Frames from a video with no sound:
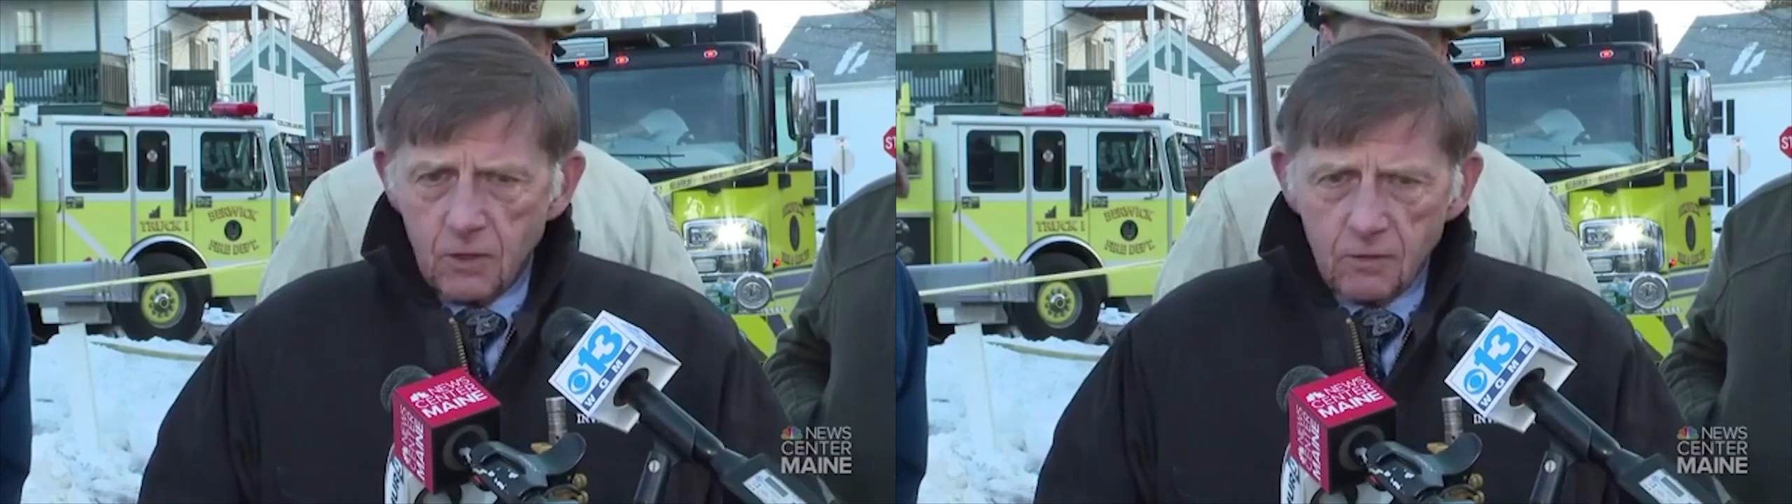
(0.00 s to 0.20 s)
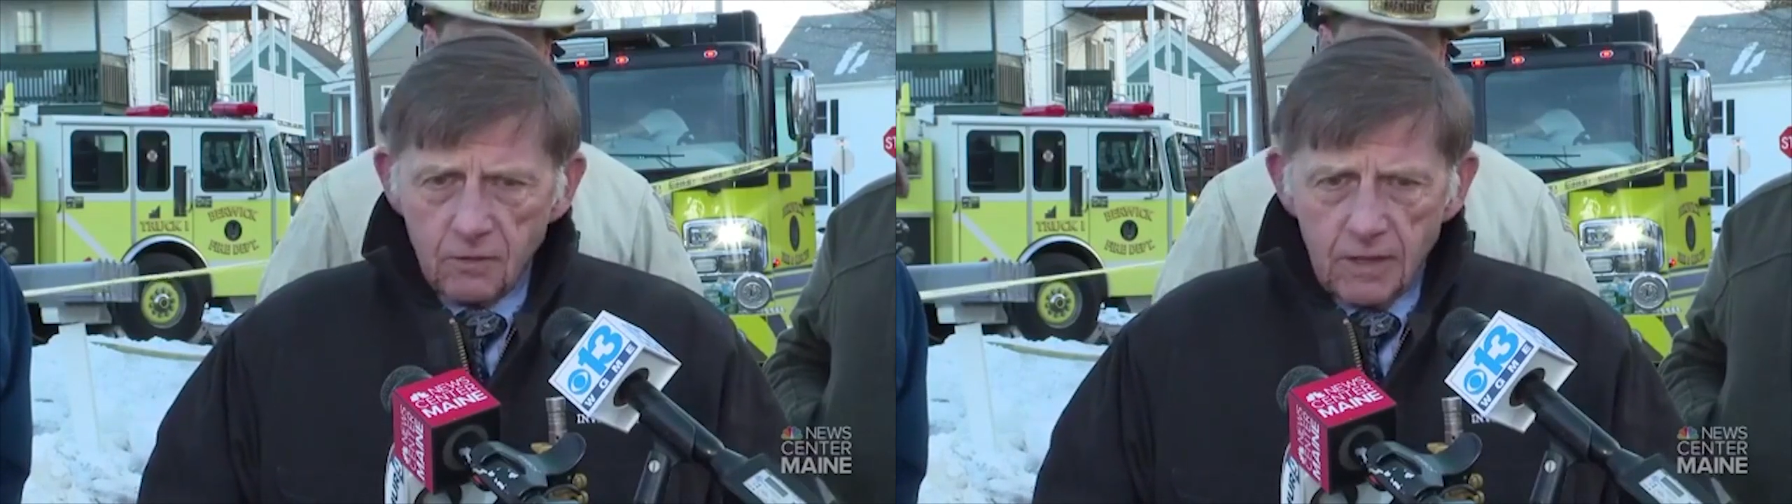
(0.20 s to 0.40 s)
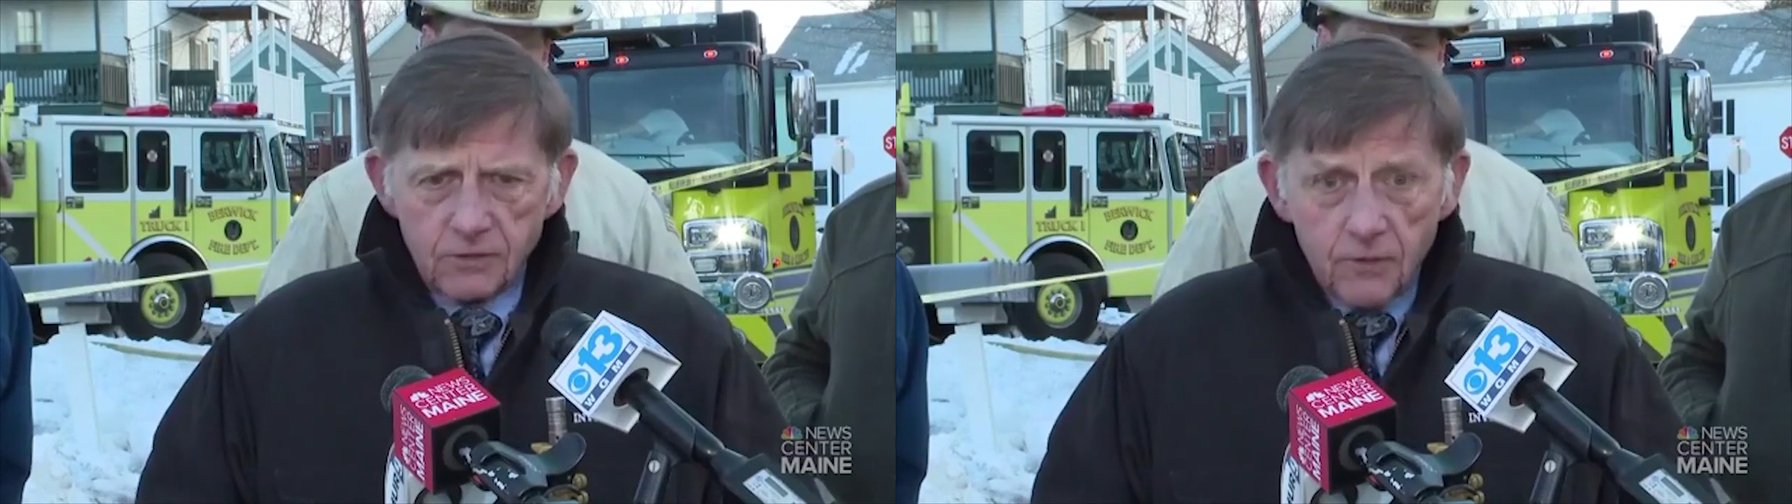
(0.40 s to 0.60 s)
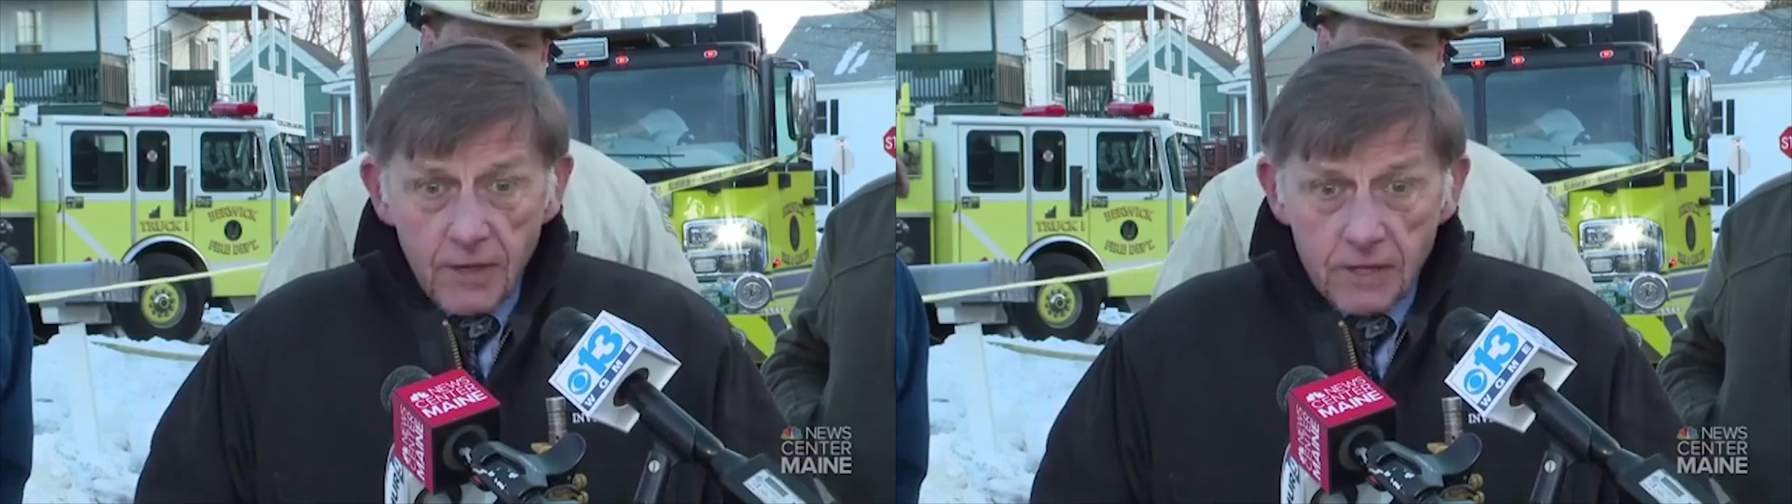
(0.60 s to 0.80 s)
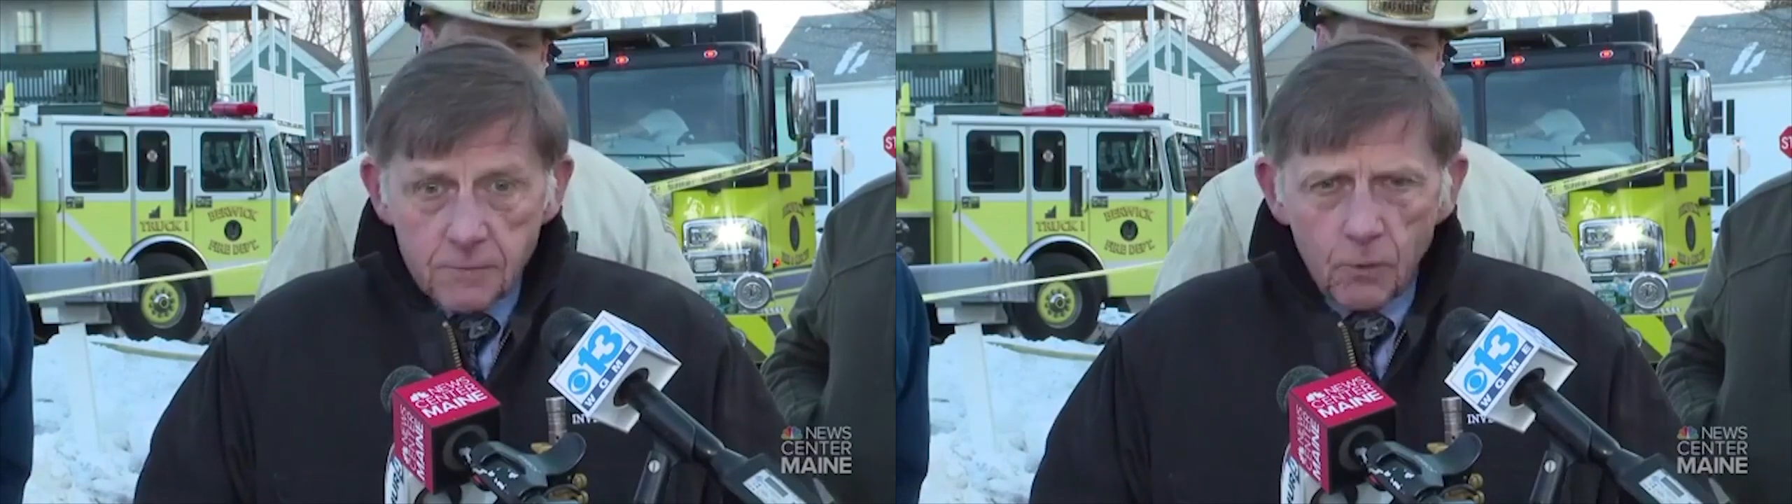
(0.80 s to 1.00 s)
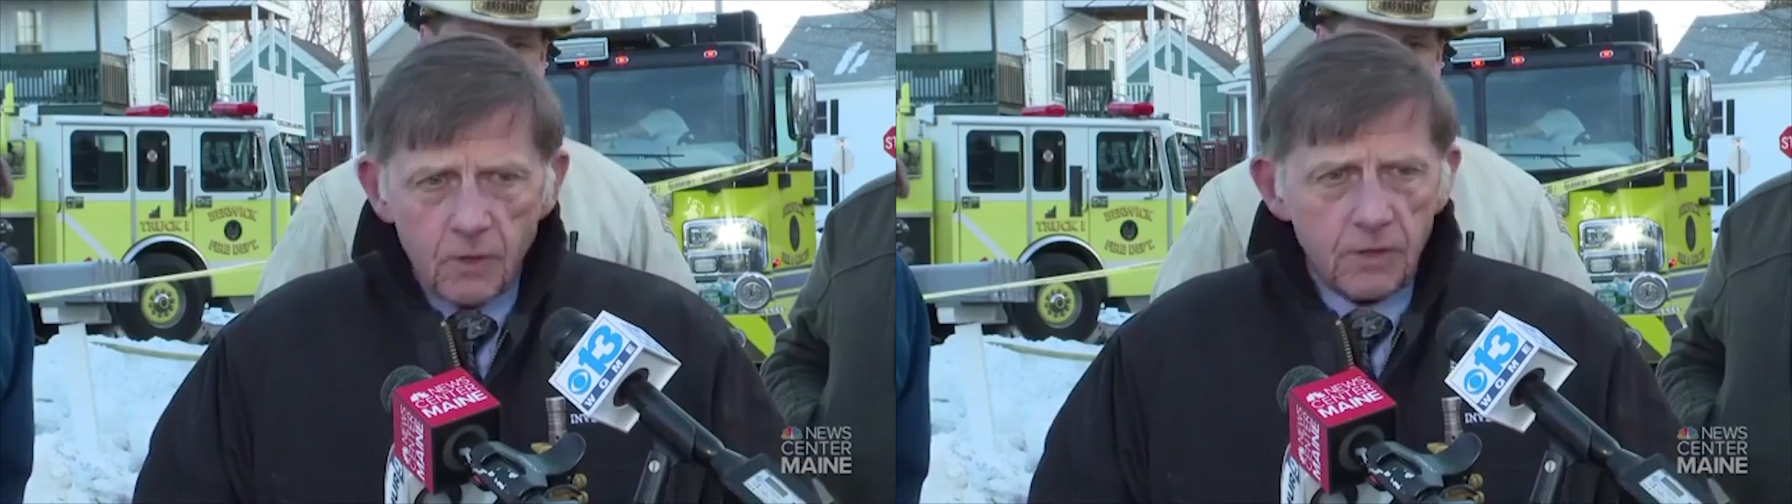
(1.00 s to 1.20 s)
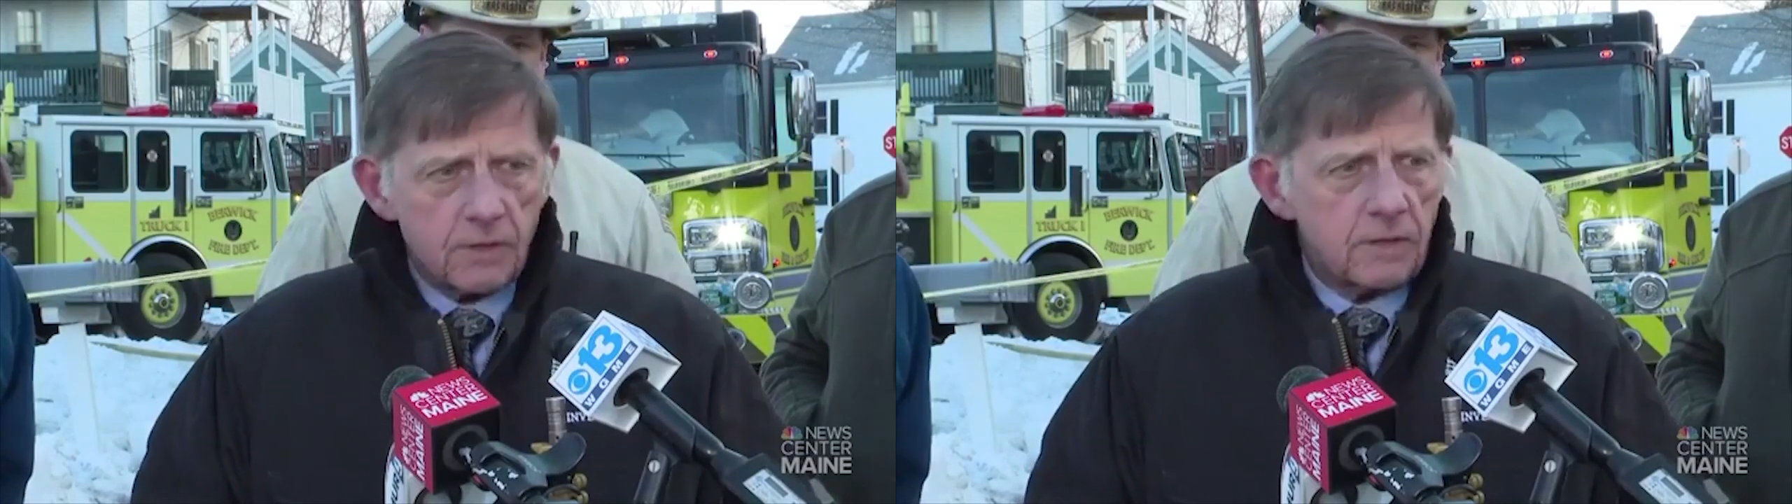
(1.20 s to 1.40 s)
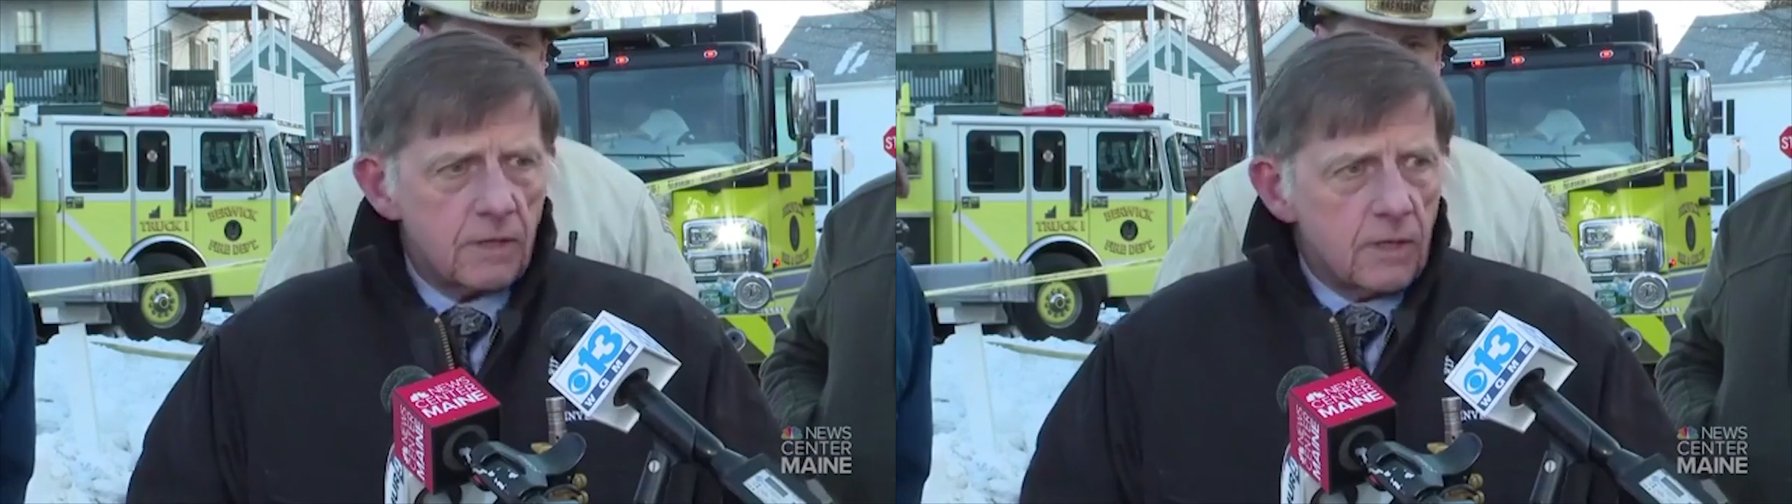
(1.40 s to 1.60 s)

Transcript: were uh, transported,